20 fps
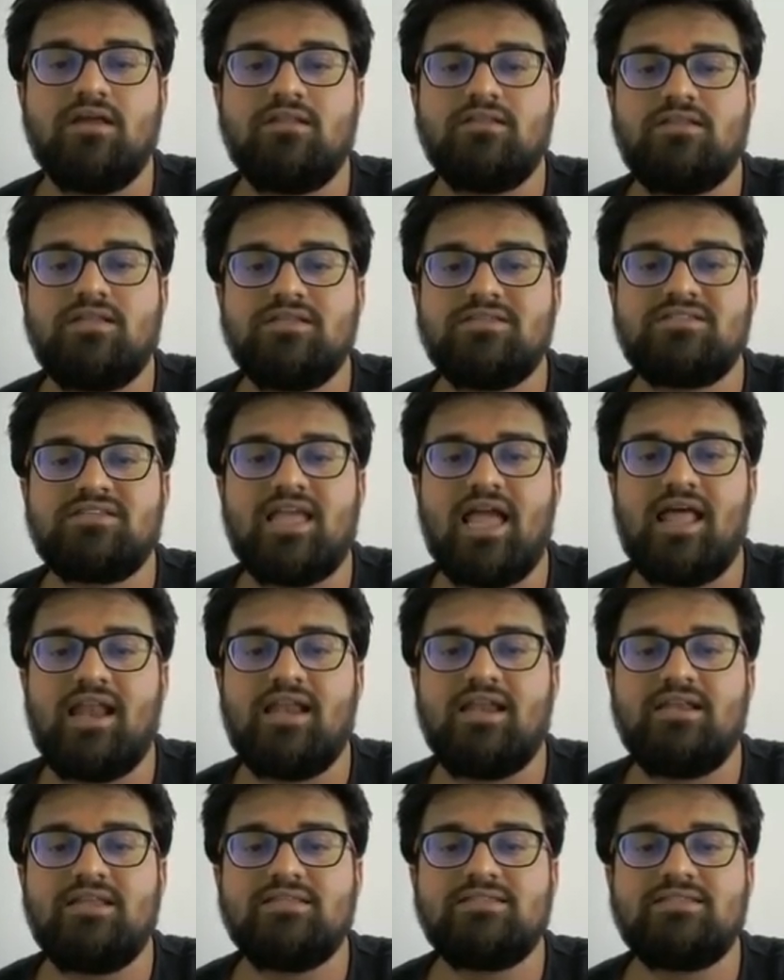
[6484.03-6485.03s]
This
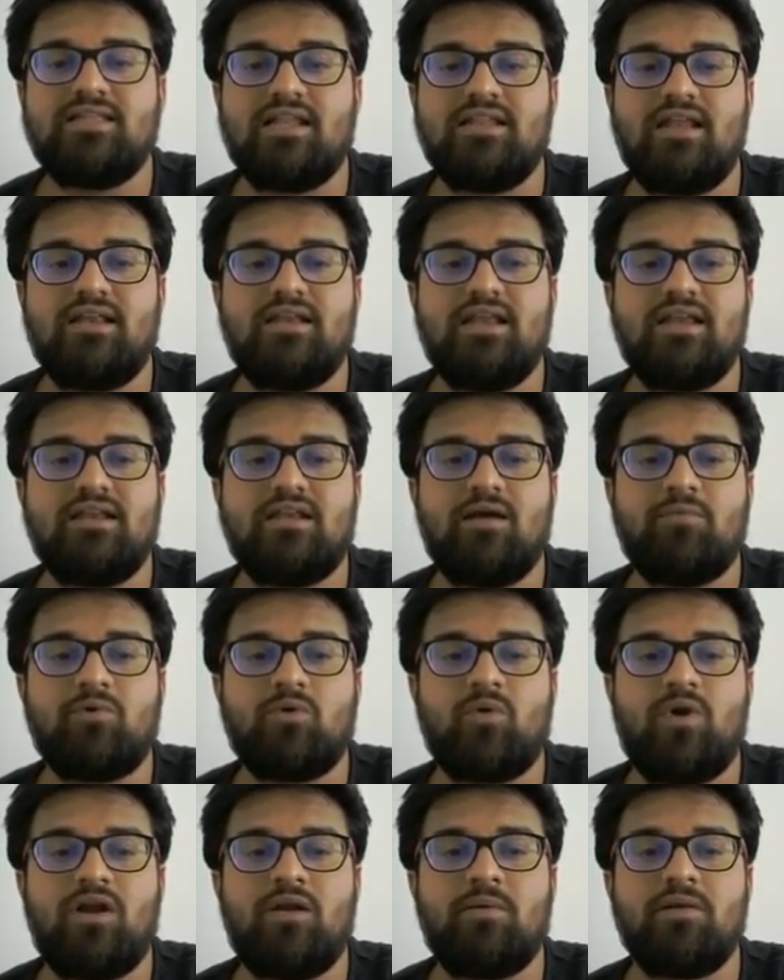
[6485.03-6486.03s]
guarantees that the data
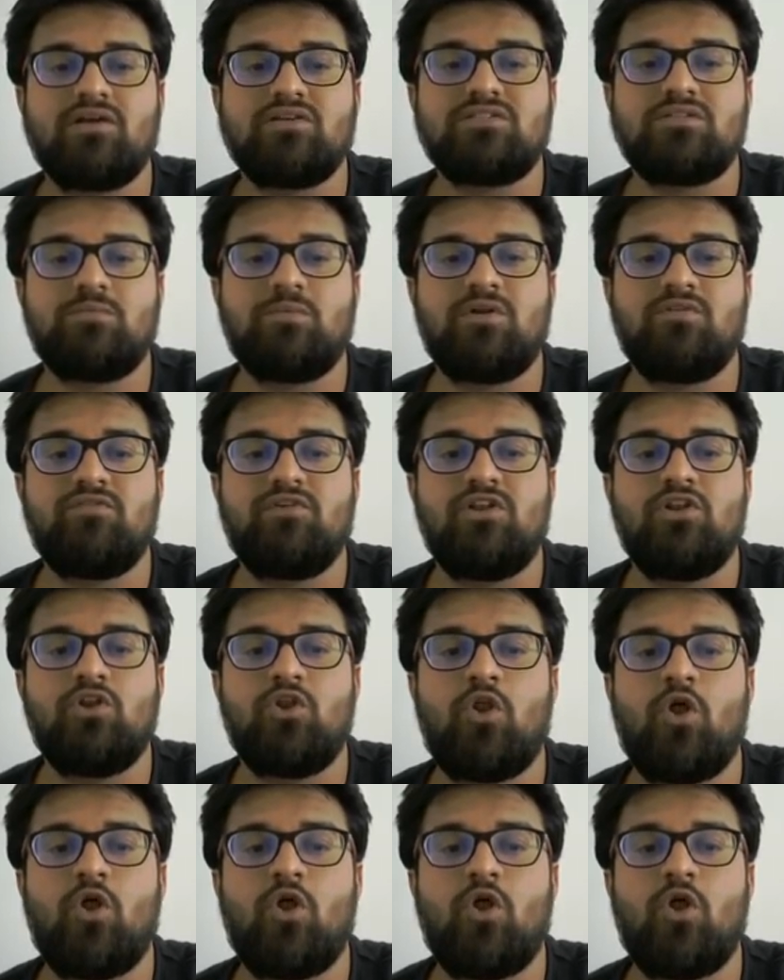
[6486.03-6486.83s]
provider or customer will